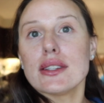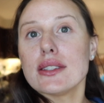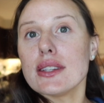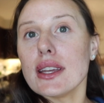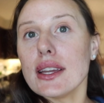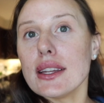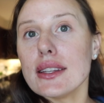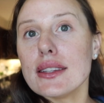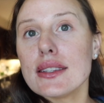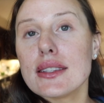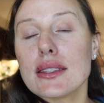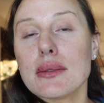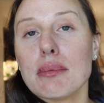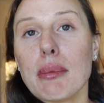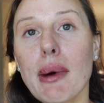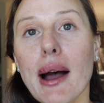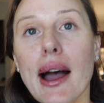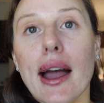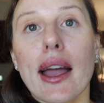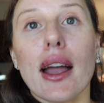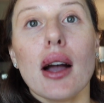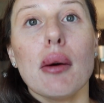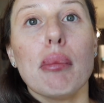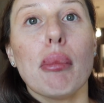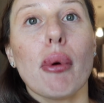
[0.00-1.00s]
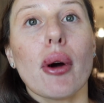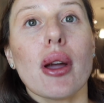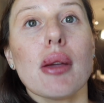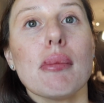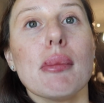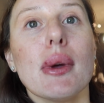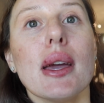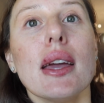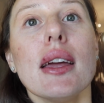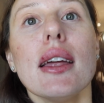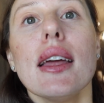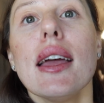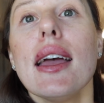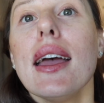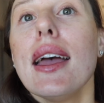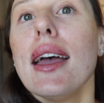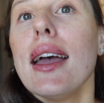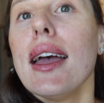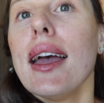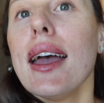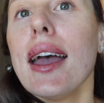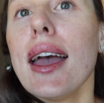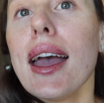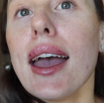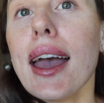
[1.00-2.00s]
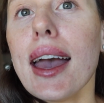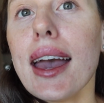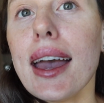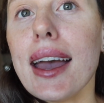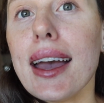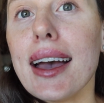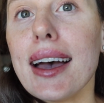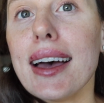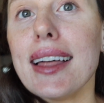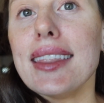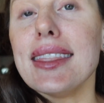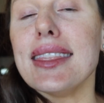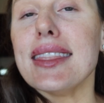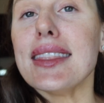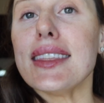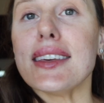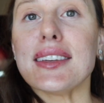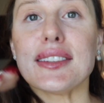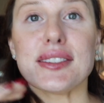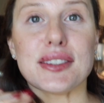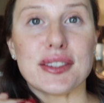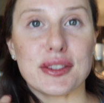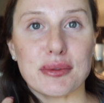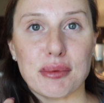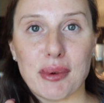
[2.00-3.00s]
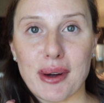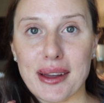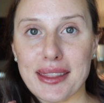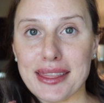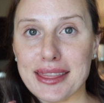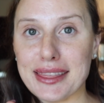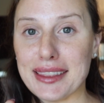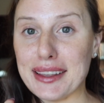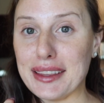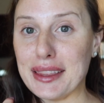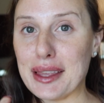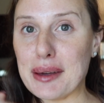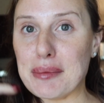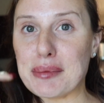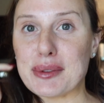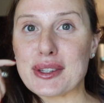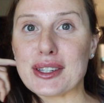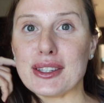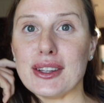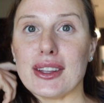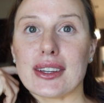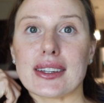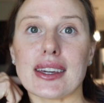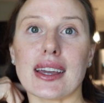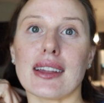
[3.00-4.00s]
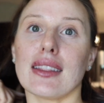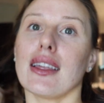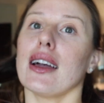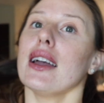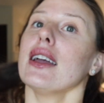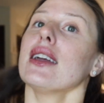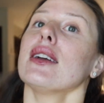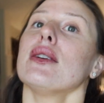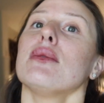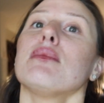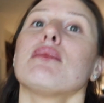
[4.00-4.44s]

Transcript: since my appointment, and this is what the lips are looking like.